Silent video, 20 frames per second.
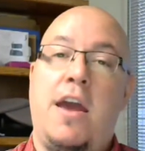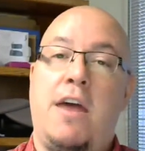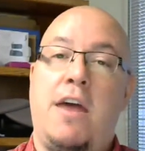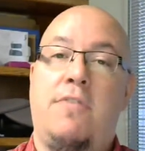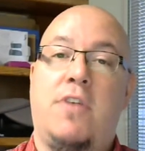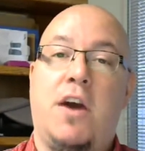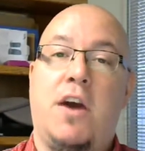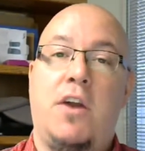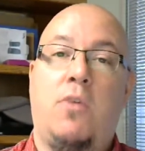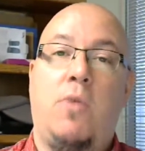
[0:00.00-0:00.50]

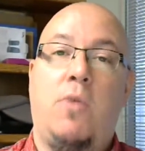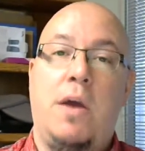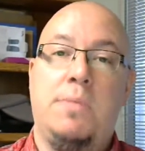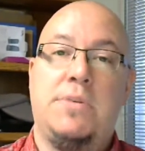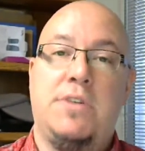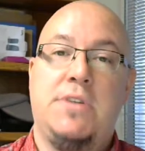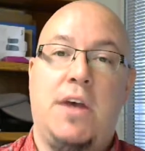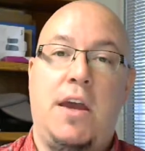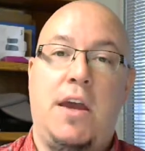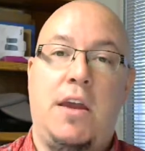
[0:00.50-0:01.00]
I've got a
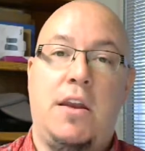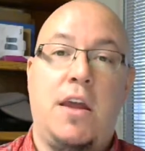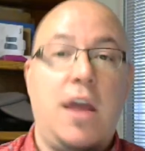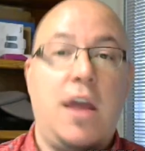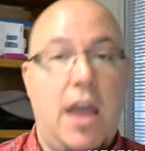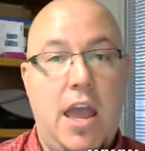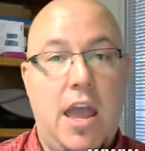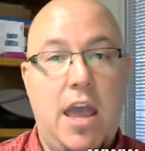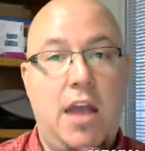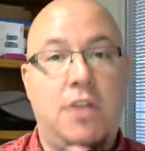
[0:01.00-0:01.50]
website
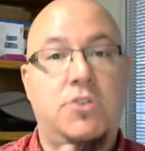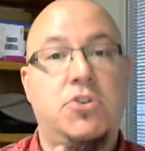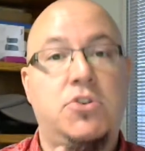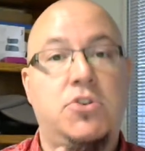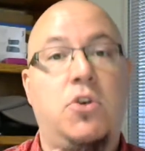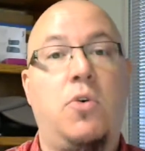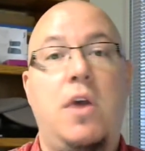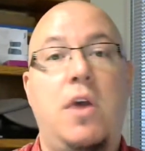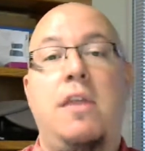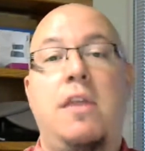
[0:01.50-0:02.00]
and
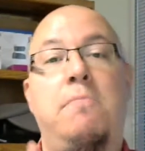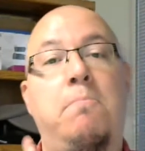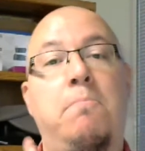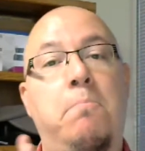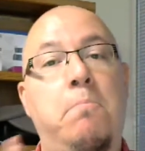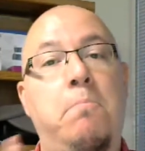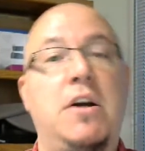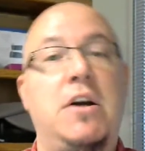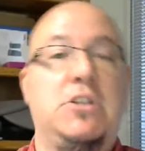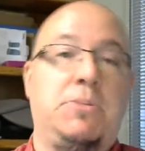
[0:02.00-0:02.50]
so it
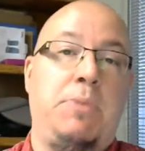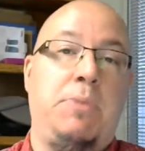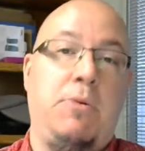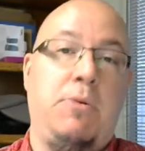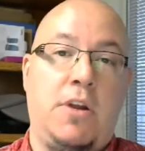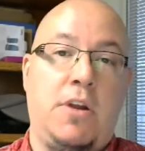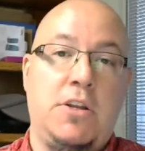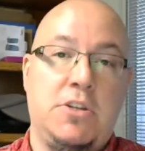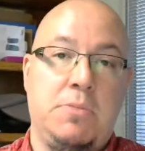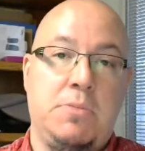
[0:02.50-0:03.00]
must be
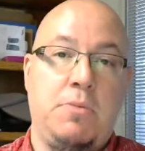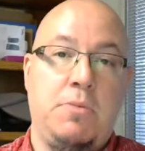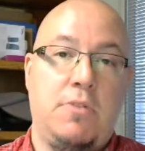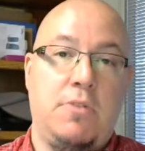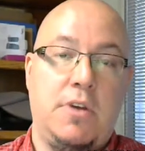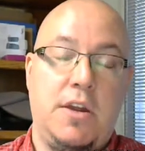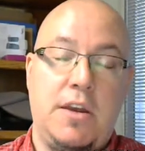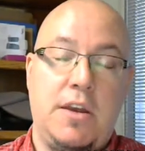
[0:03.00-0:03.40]
running smoothly.